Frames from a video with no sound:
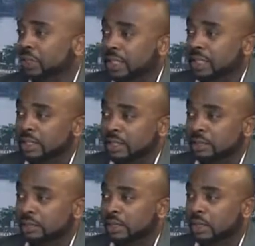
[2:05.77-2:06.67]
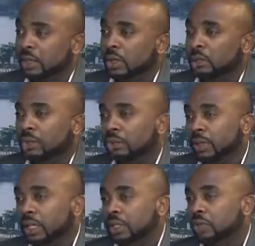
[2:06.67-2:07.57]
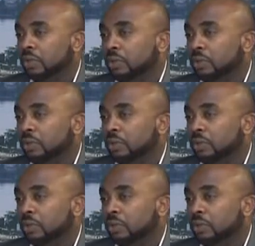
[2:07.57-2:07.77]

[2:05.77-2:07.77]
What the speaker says: really still would be